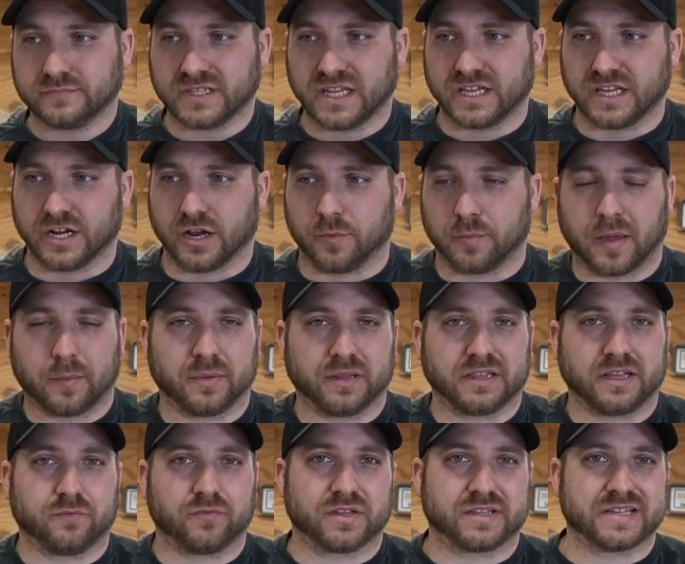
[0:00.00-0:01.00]
You know, maybe
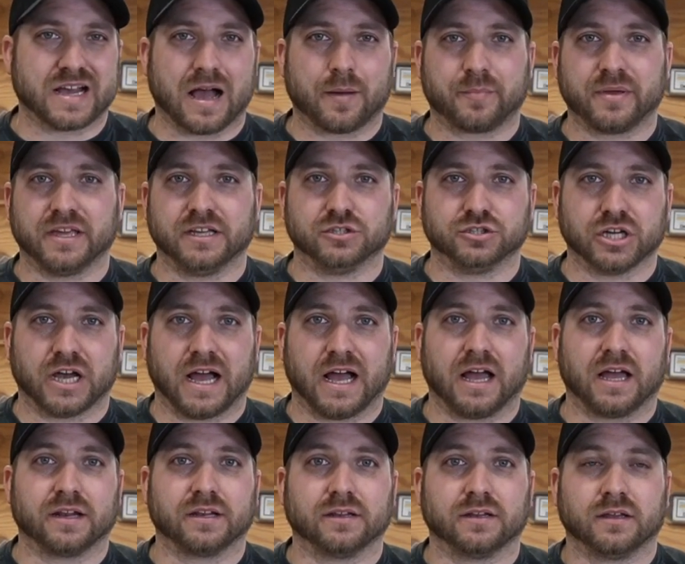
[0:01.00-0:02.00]
leave the top hinge
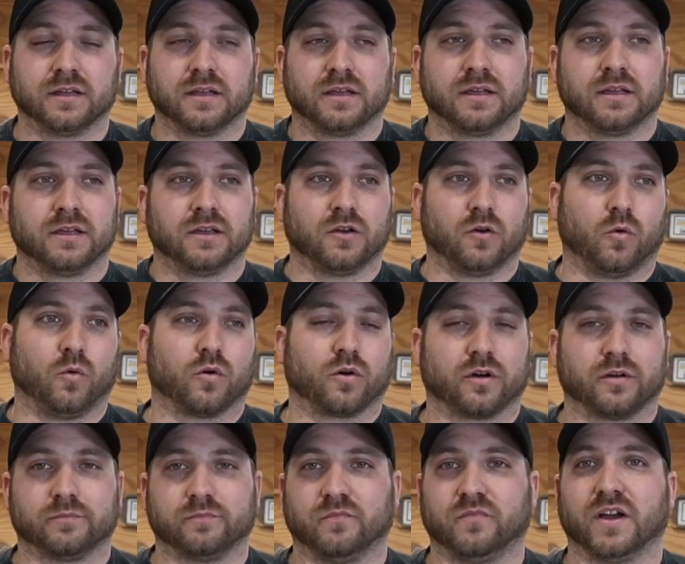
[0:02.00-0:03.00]
on,
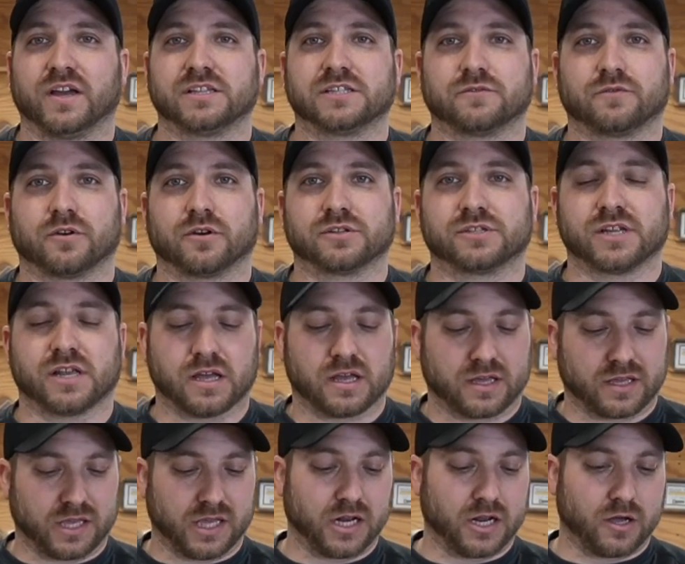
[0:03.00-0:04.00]
or vice versa.
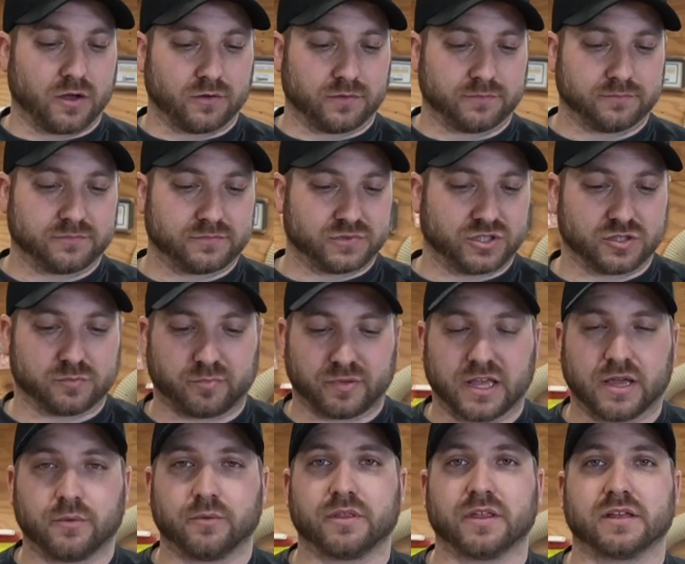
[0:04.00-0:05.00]
You know, just
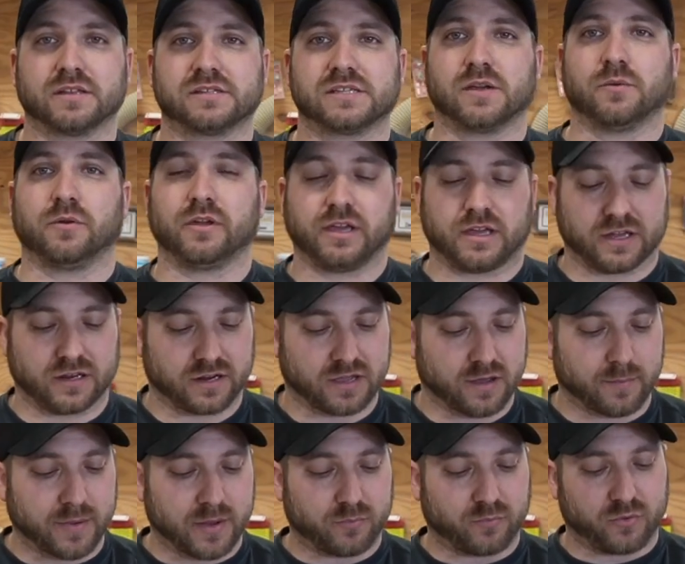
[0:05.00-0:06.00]
play with it, see what you can
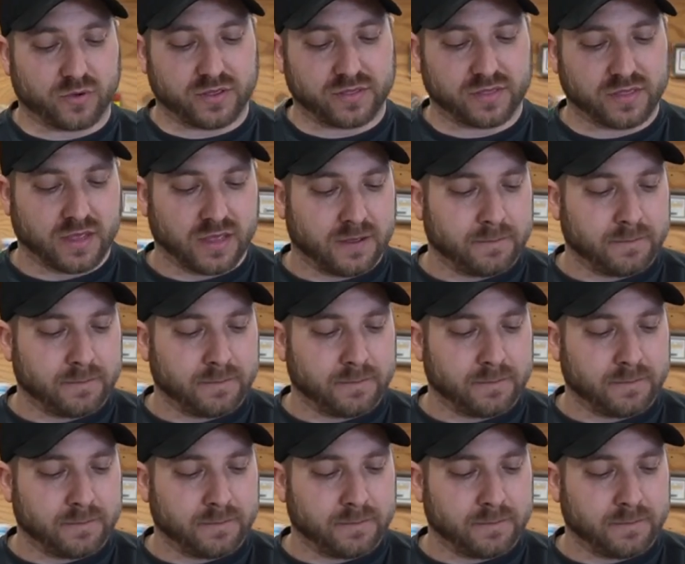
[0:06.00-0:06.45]
come up with.